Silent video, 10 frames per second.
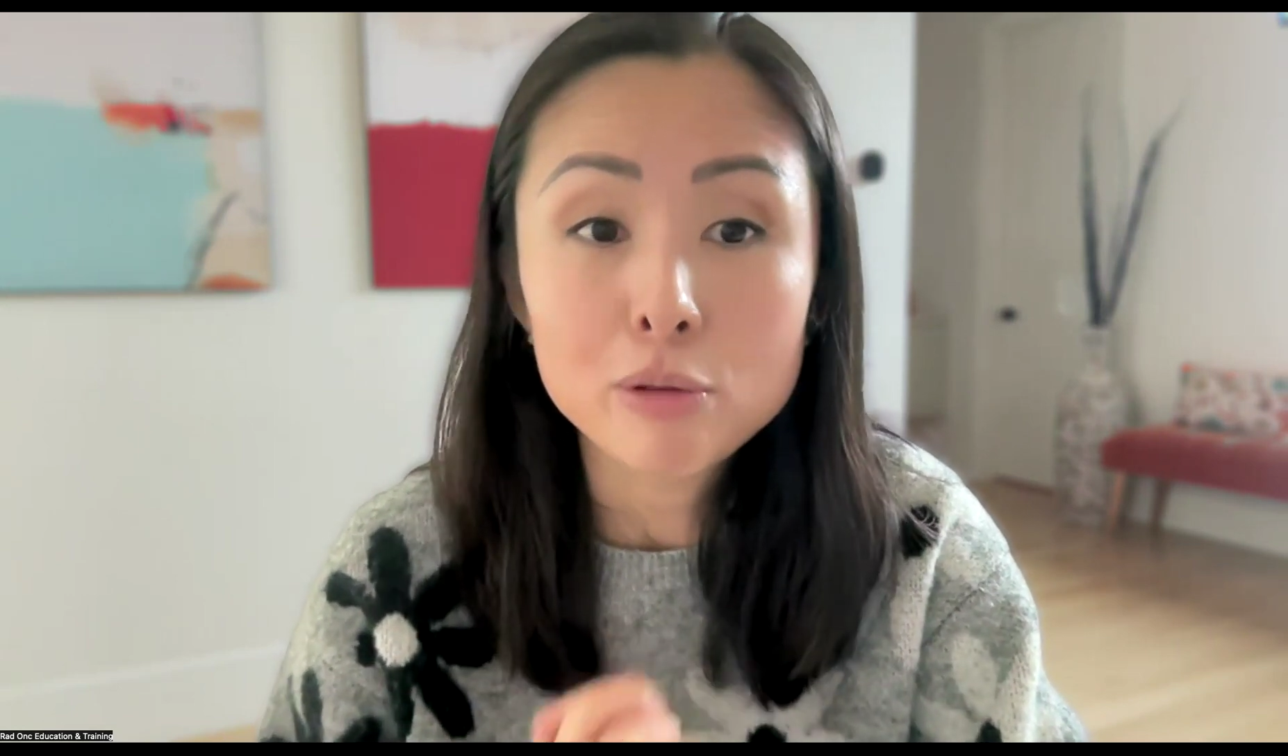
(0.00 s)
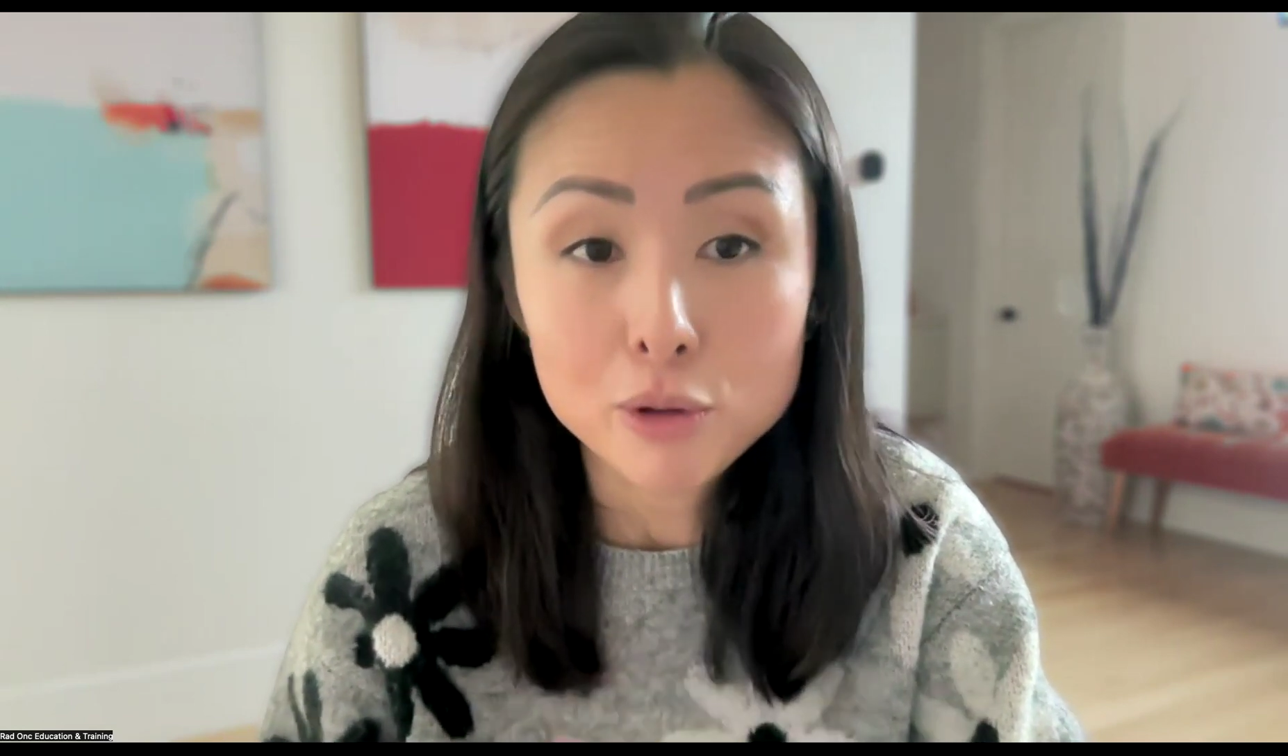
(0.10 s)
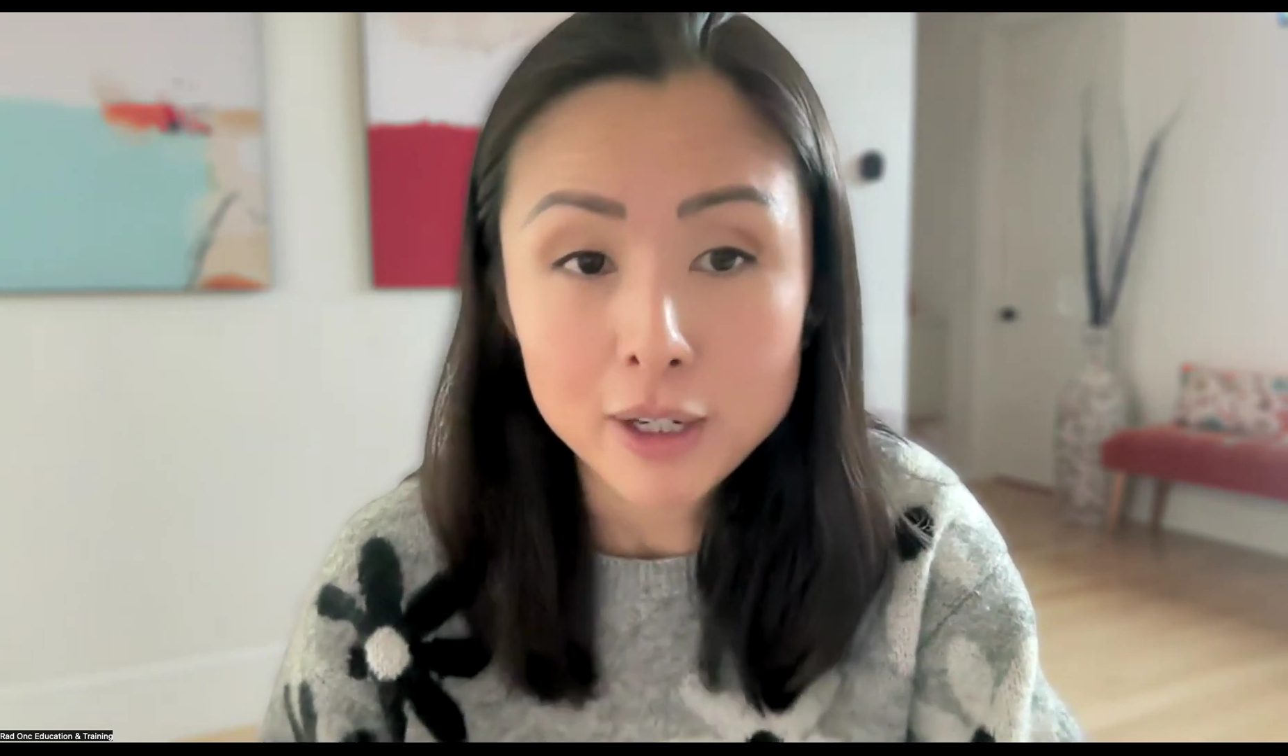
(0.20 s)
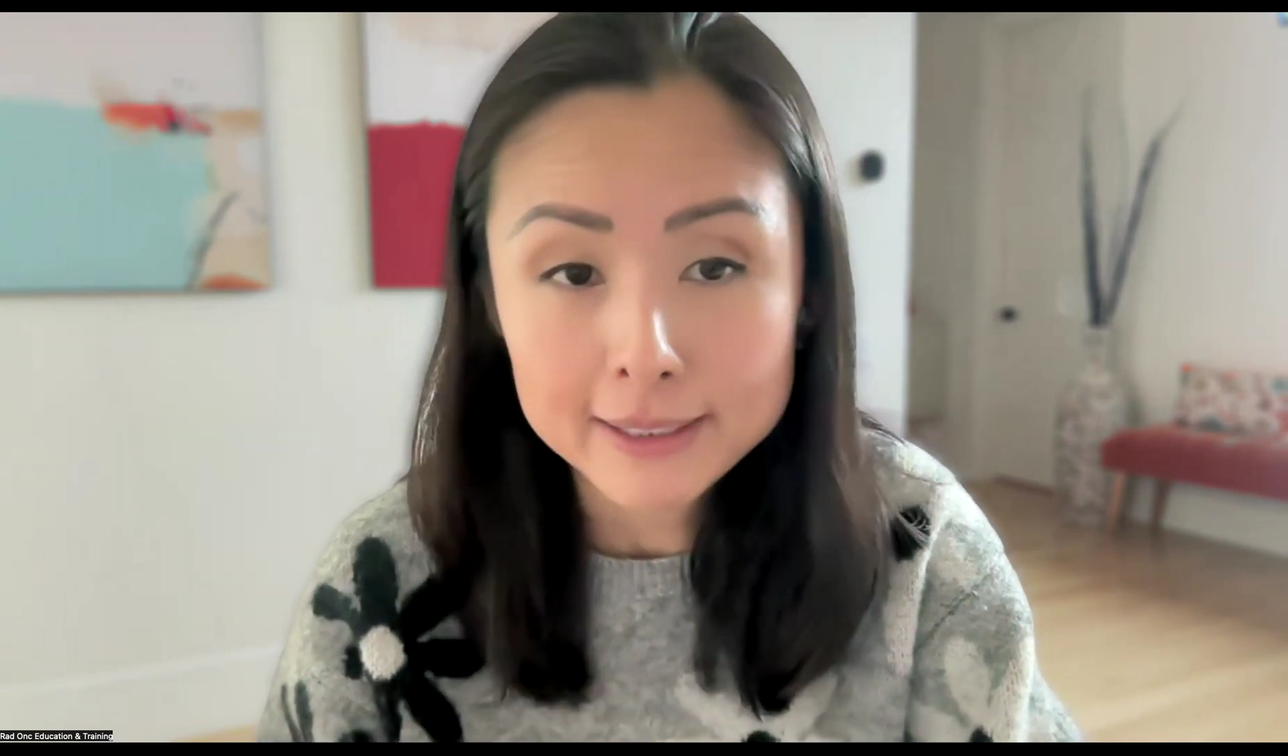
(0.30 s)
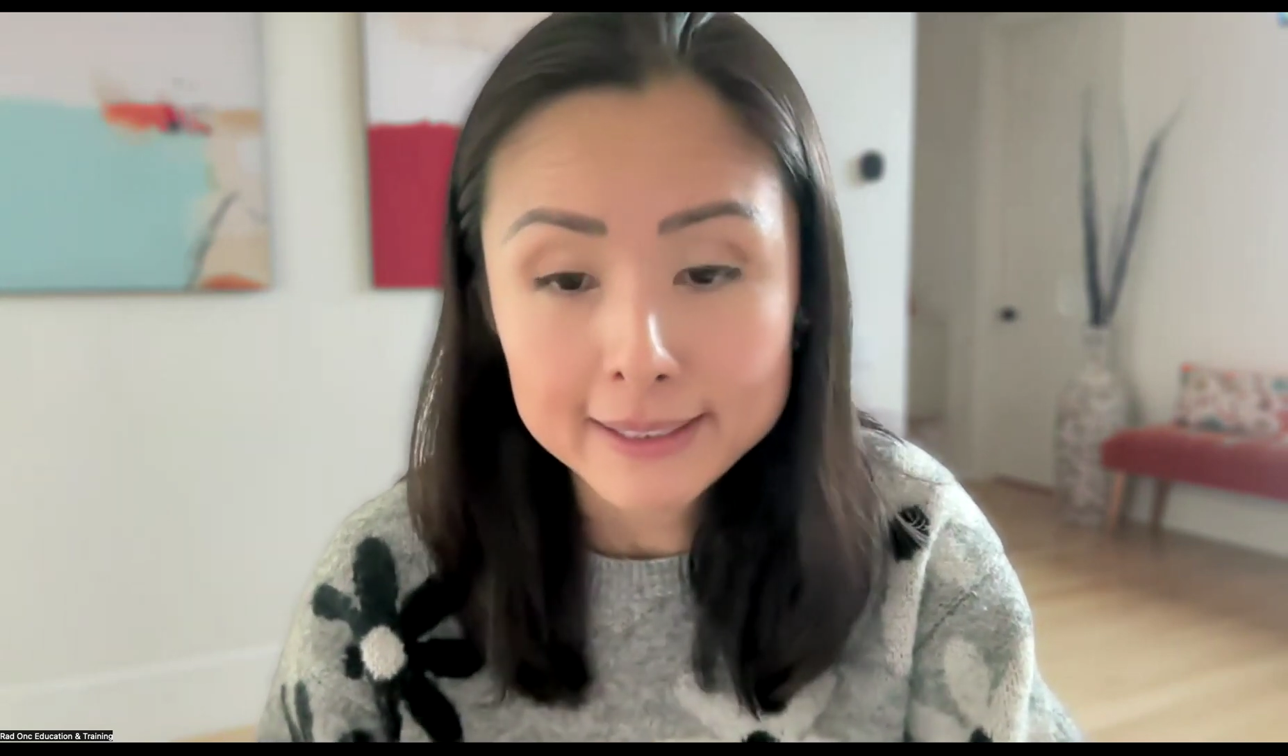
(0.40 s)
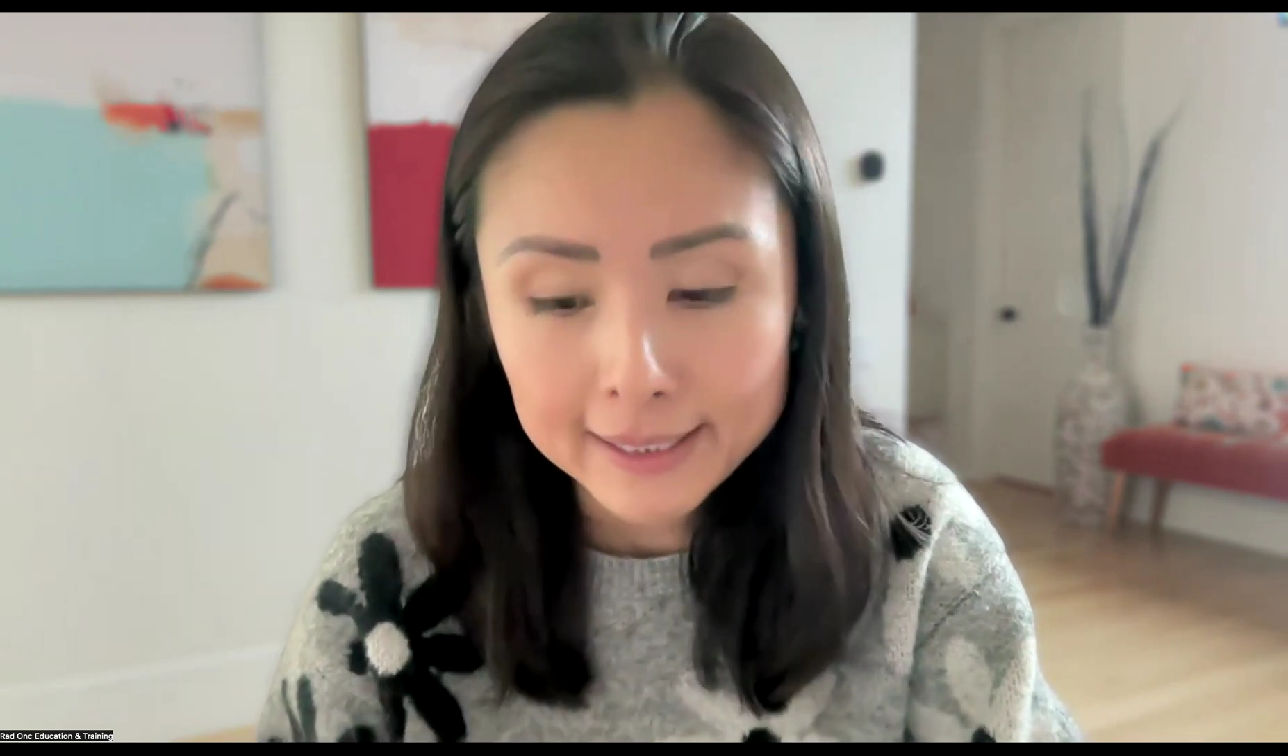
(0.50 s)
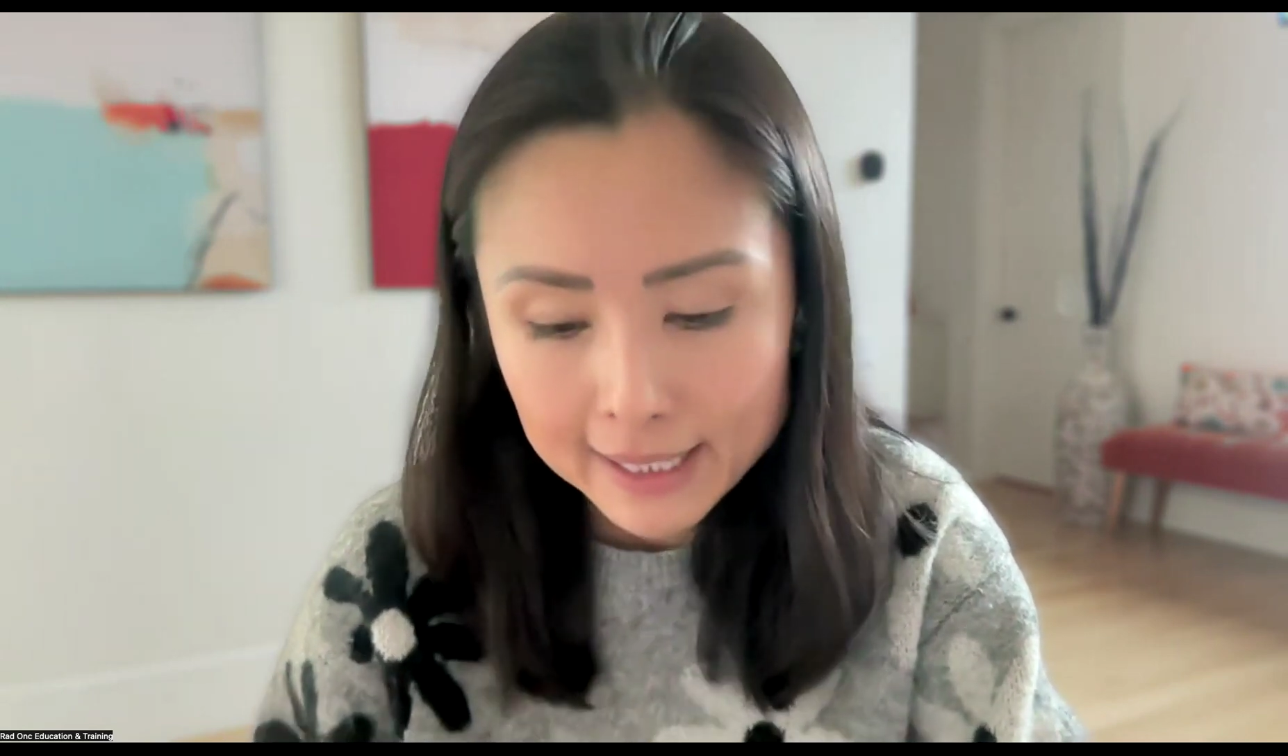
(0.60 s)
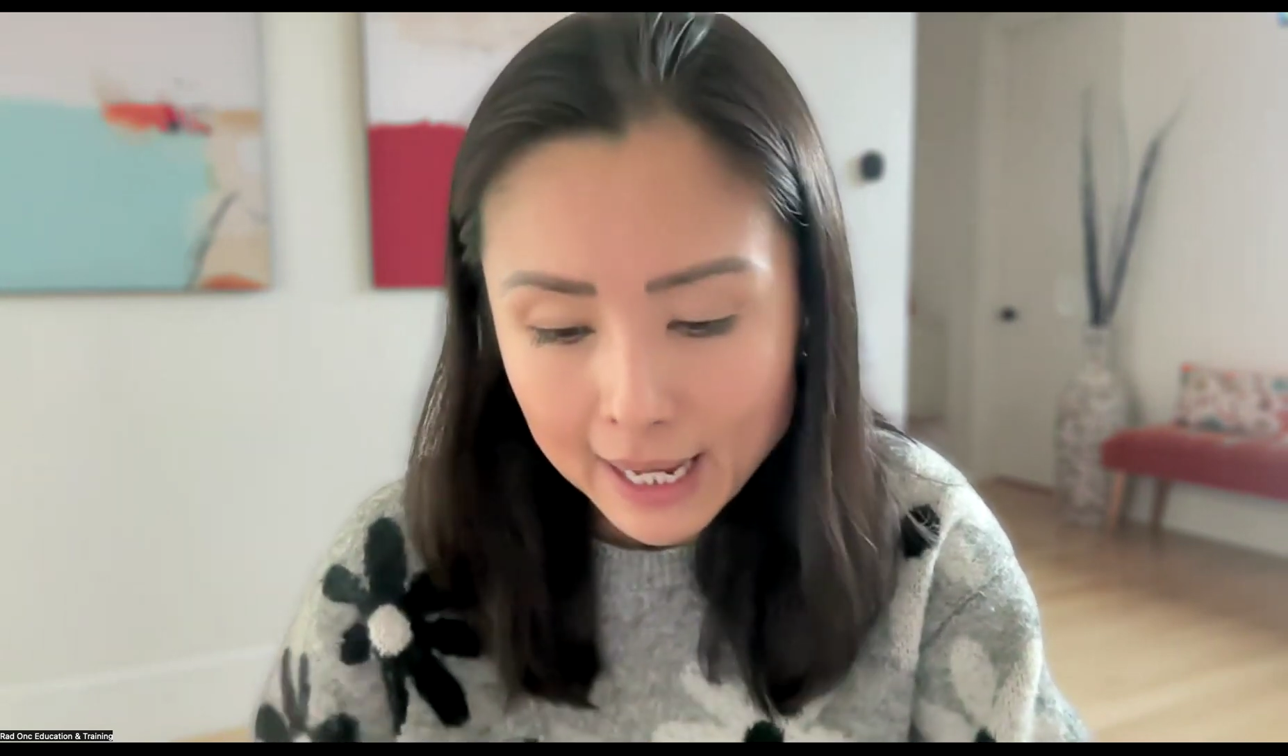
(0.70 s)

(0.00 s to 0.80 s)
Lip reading: protons.